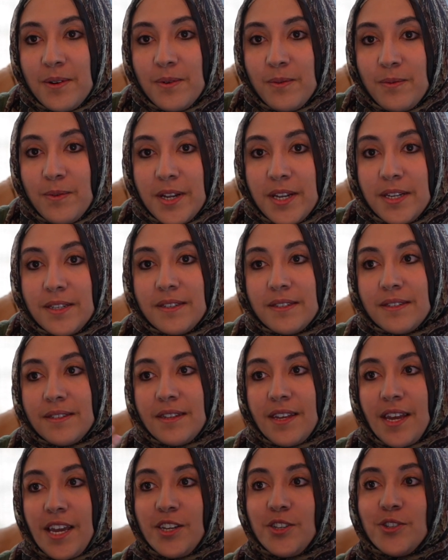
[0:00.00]
What is
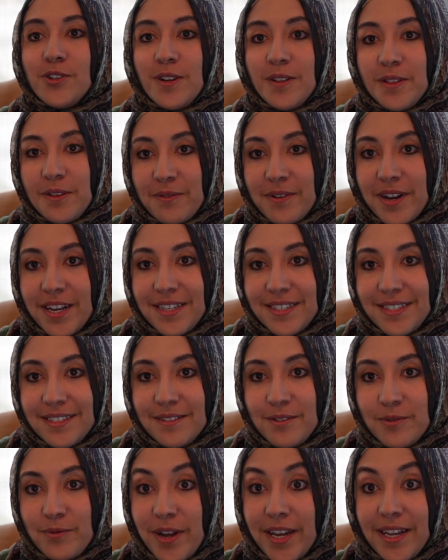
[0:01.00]
the angel on the right
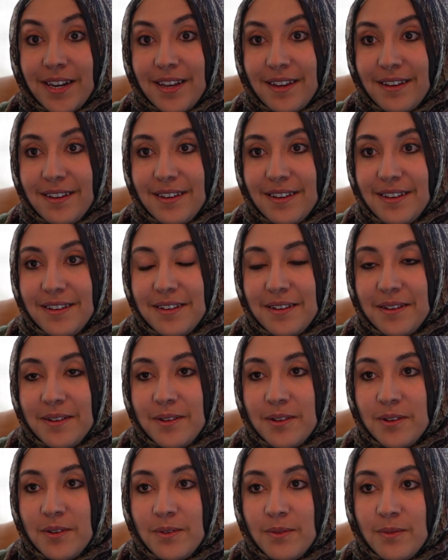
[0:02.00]
writing?
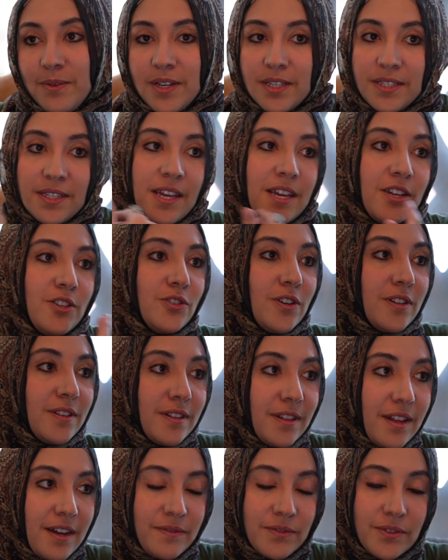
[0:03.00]
What is the angel on
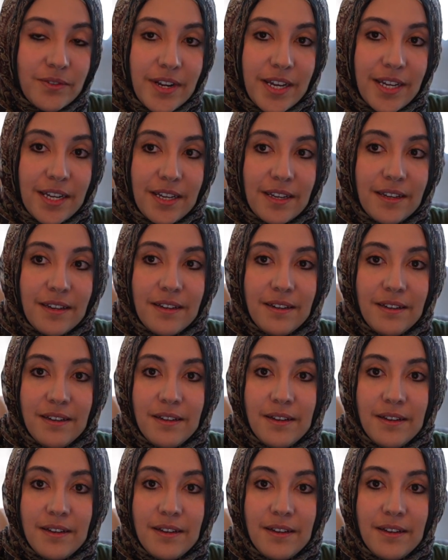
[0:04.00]
the left writing?